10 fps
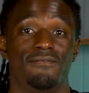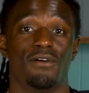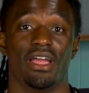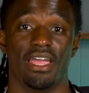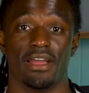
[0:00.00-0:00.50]

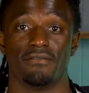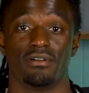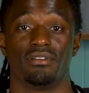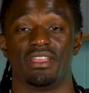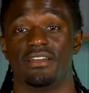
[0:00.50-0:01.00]

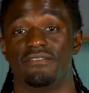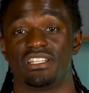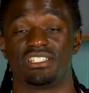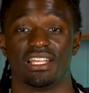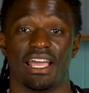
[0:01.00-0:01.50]
forever they
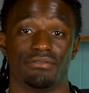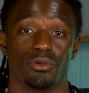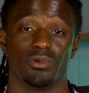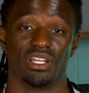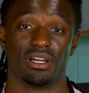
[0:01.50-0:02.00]
eventually have
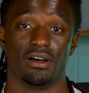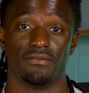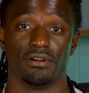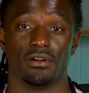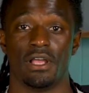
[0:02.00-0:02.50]
to
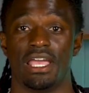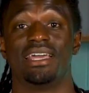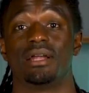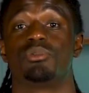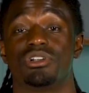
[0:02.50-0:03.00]
recover
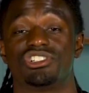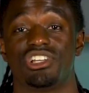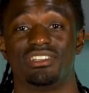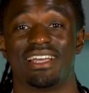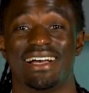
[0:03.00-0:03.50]
and i'm going to show
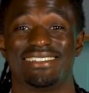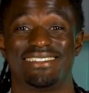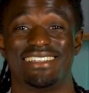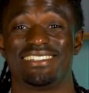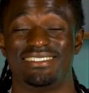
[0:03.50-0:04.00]
you guys
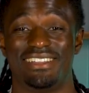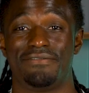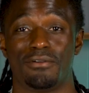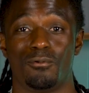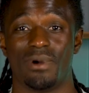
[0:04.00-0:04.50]
six
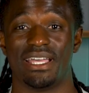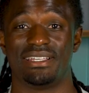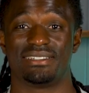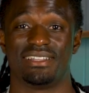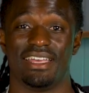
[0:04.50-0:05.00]
different
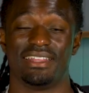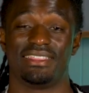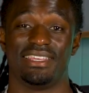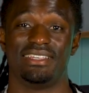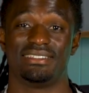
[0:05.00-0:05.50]
ways that
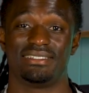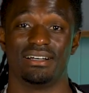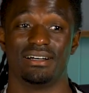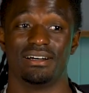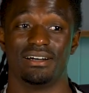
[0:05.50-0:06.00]
these
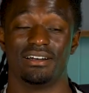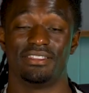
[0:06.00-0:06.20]
uh,